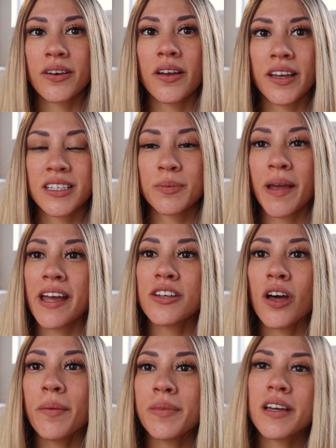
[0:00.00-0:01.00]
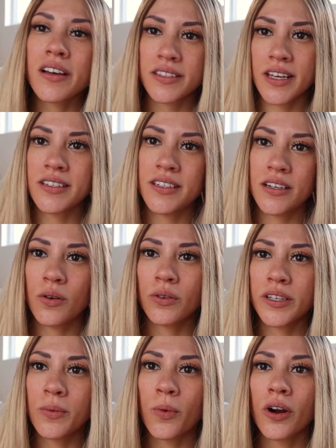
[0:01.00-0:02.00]
expand on because I did
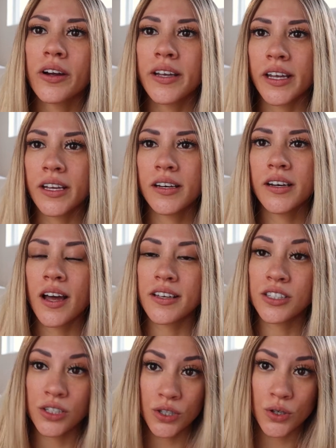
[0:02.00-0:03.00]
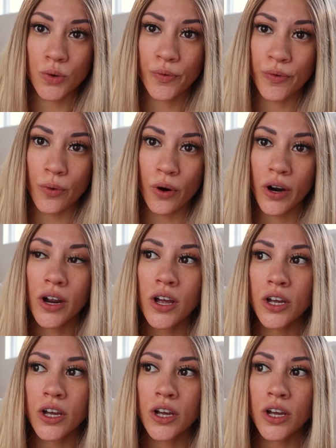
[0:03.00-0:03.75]
only work in an ICU for